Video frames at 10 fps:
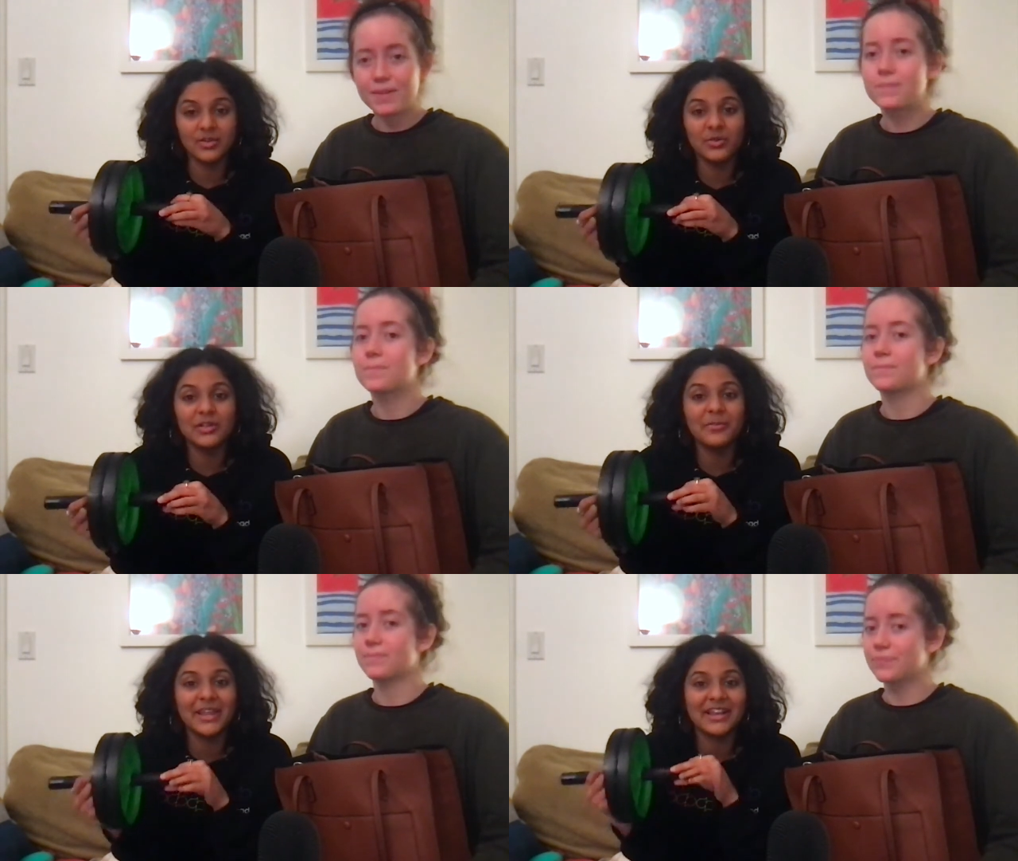Speaker 1: wheel
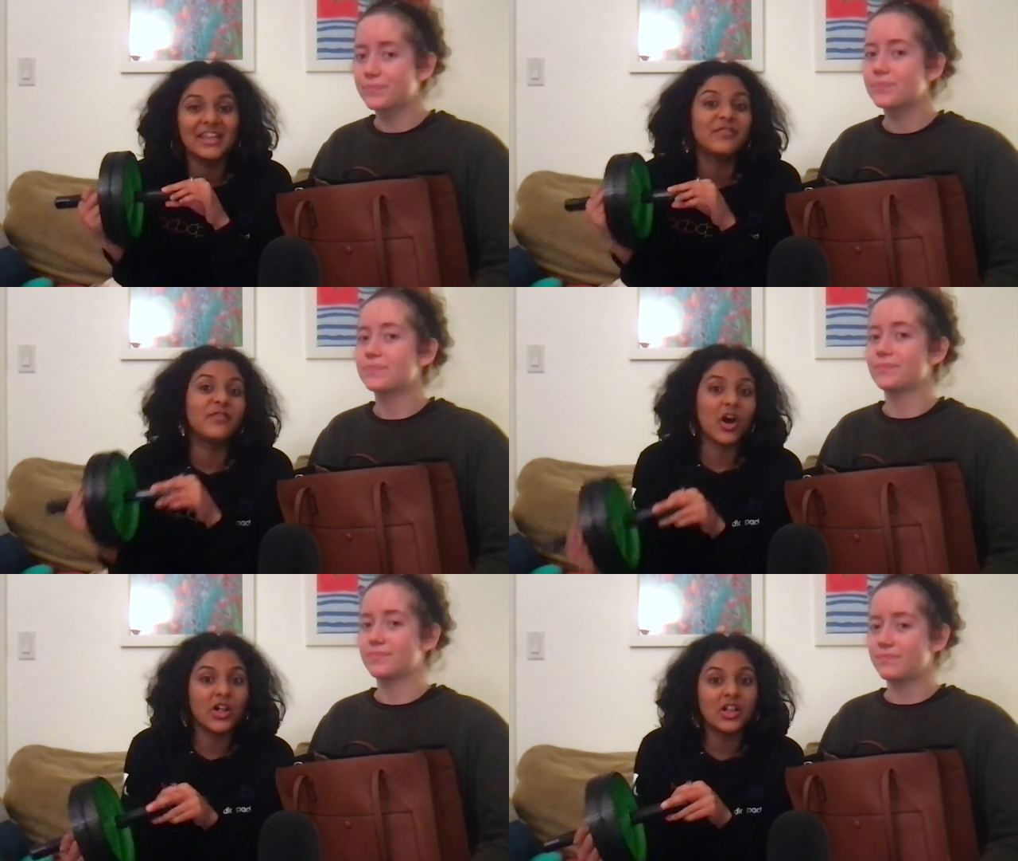might like
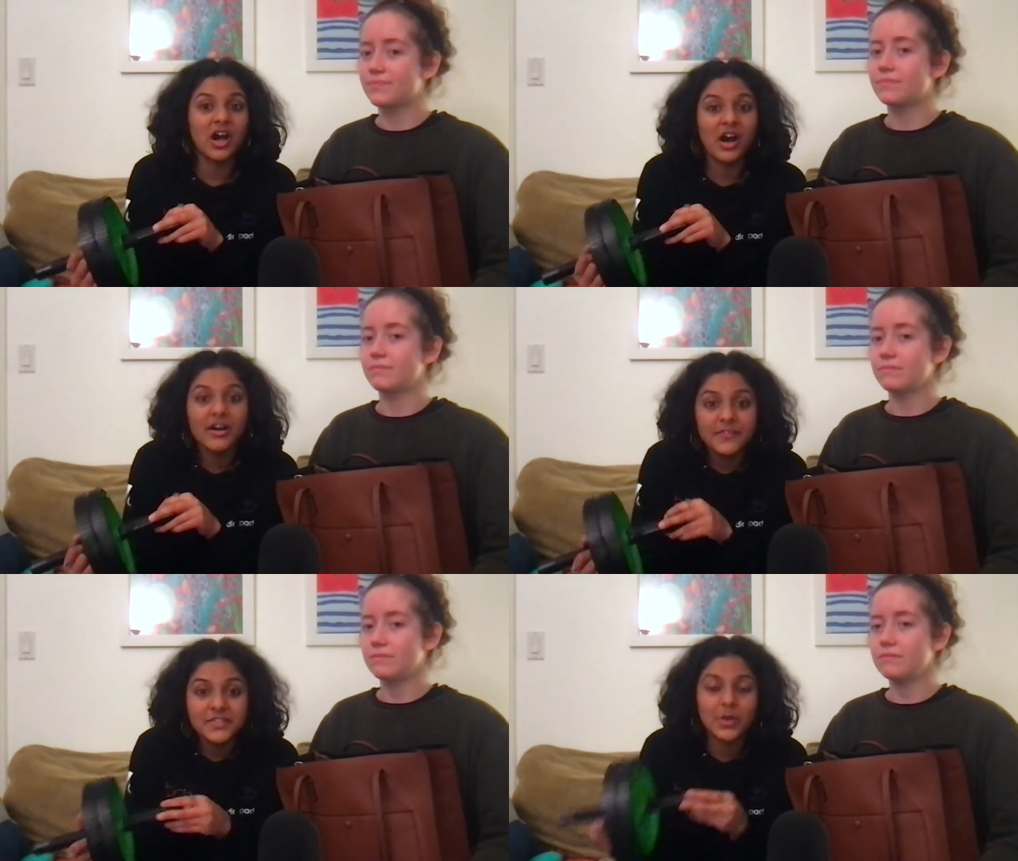fall
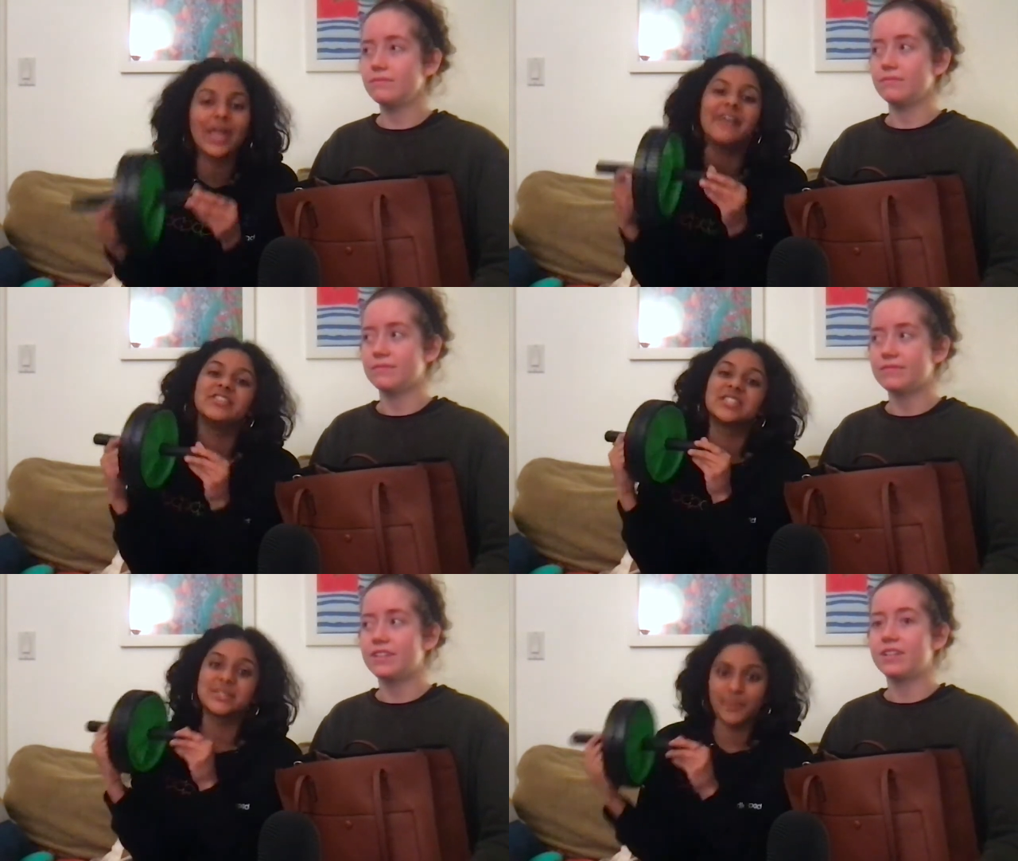off. So I have a
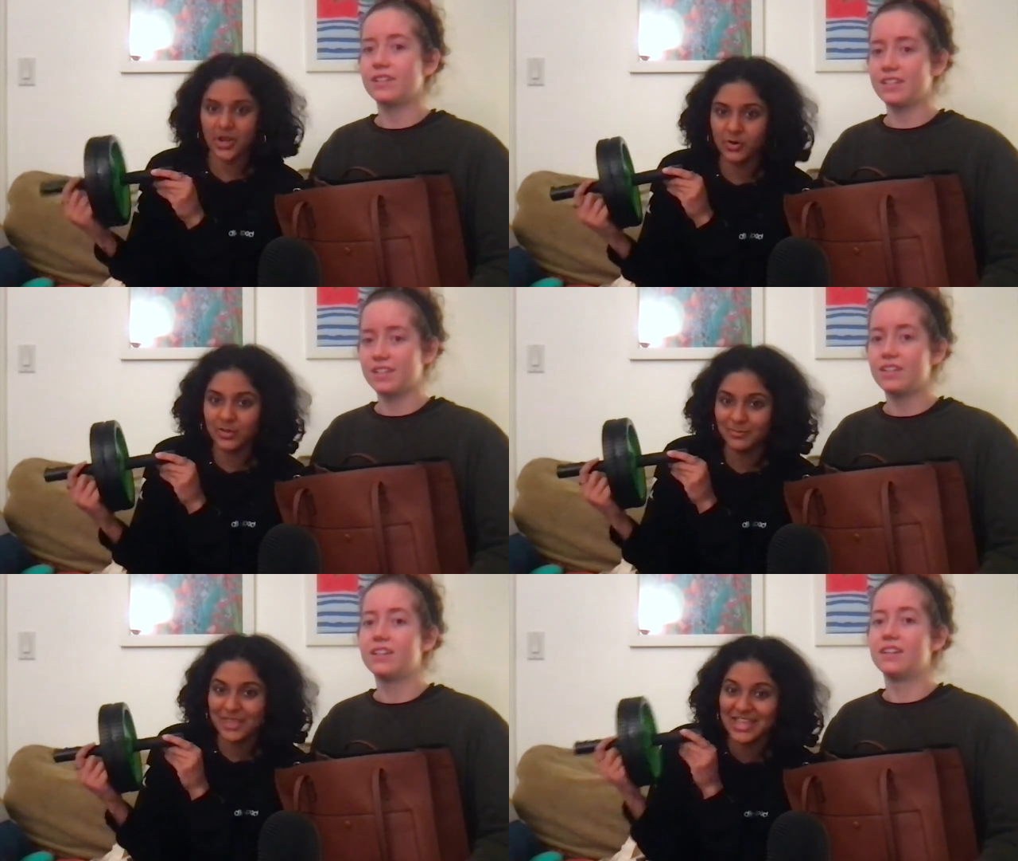spare with
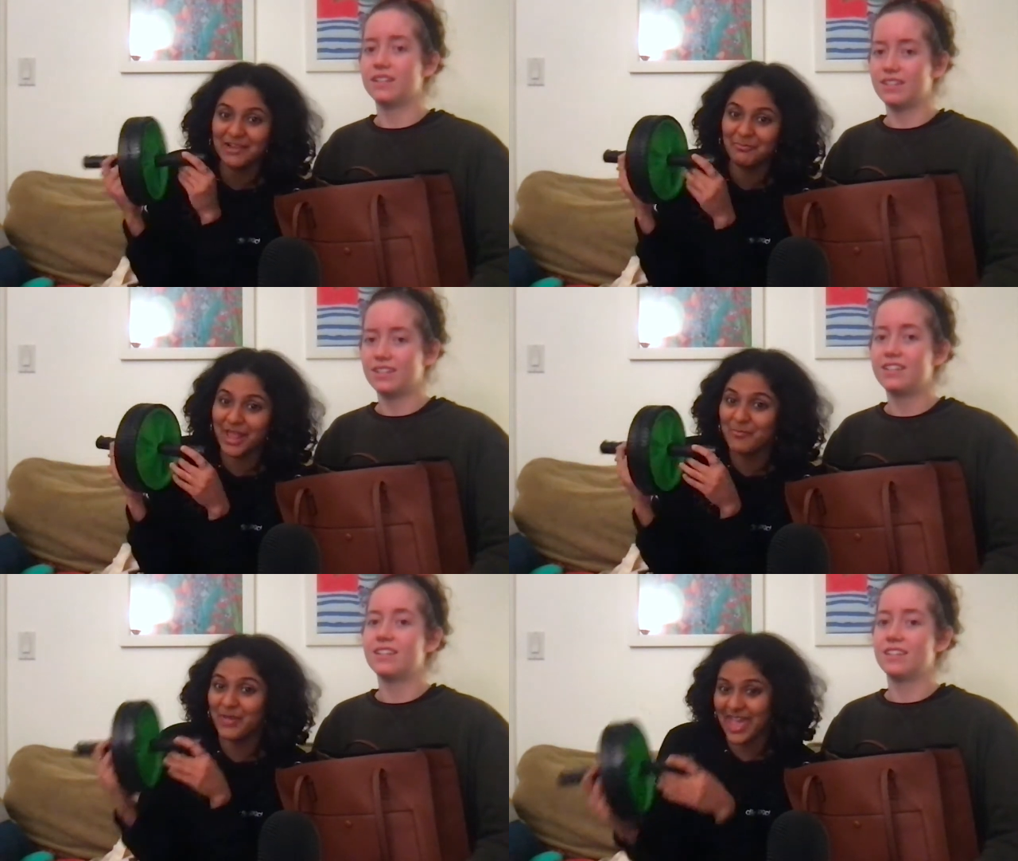me in my
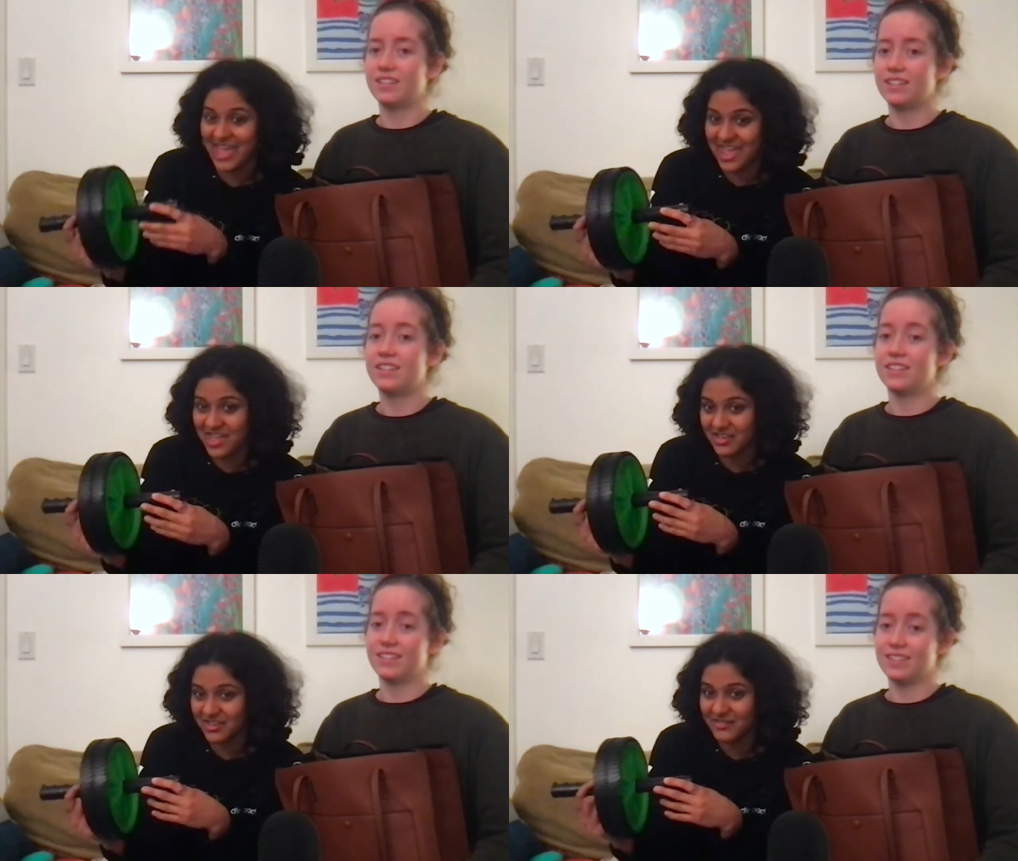bag,